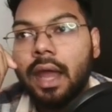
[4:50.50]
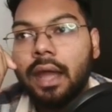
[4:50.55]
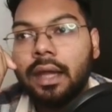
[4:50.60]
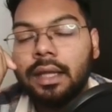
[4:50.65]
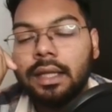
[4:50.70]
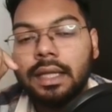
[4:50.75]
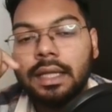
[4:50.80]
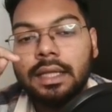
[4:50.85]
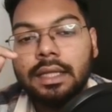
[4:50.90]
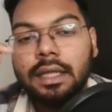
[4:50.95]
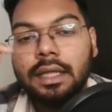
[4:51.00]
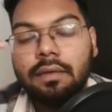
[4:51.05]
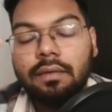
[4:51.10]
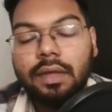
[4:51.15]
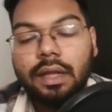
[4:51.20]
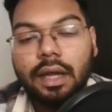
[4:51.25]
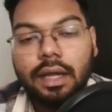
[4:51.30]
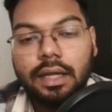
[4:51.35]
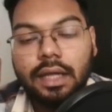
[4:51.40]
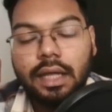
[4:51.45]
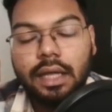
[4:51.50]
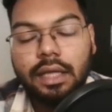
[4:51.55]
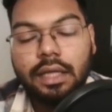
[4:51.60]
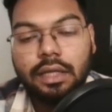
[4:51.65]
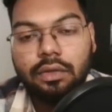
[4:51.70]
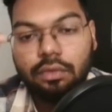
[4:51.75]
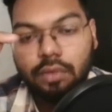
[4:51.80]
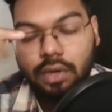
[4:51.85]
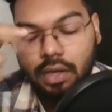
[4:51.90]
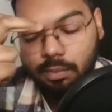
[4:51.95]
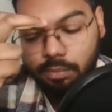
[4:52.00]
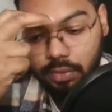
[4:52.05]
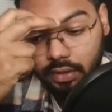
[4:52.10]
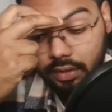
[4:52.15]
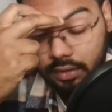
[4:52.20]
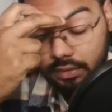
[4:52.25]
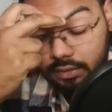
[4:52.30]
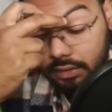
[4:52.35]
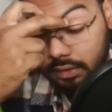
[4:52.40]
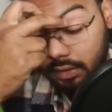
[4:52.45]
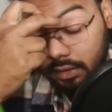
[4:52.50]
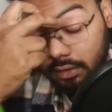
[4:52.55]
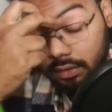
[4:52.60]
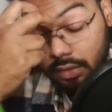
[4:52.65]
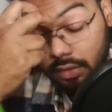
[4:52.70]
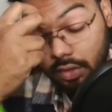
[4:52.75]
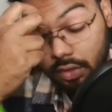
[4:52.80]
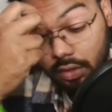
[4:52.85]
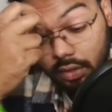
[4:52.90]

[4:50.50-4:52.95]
and then they were attacking your application, and